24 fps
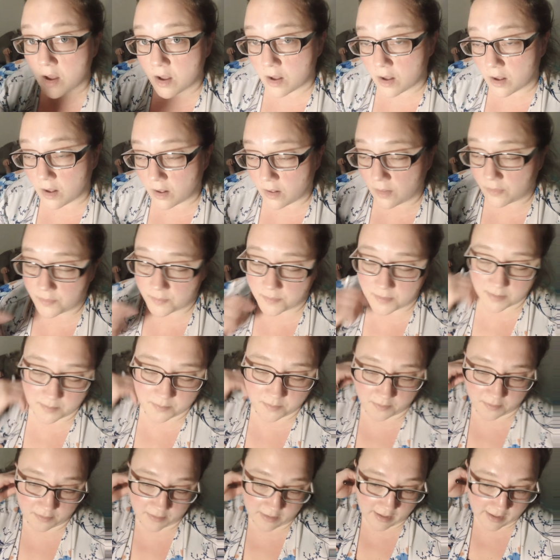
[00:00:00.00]
all the
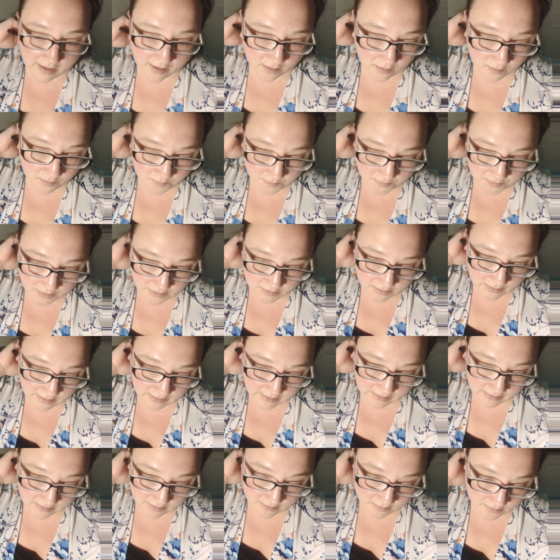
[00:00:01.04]
people that helped,
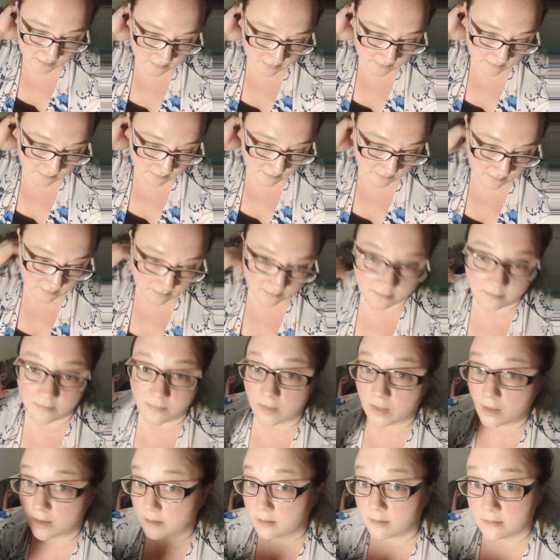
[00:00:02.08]
that
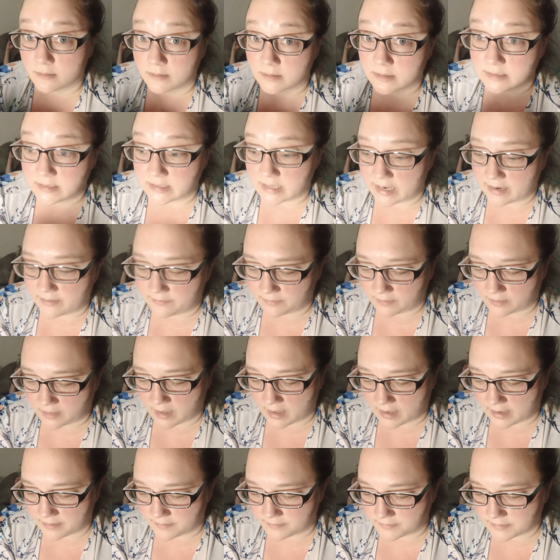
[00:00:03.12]
saved
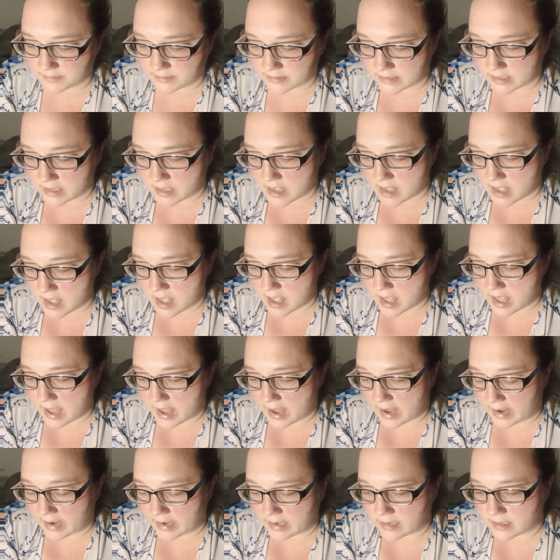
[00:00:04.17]
lives.
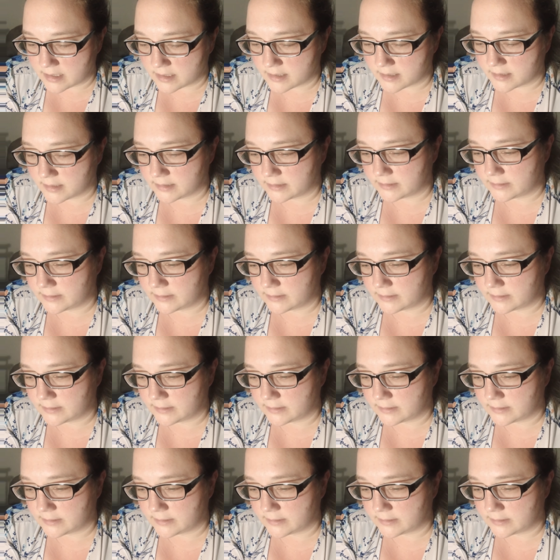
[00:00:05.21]
And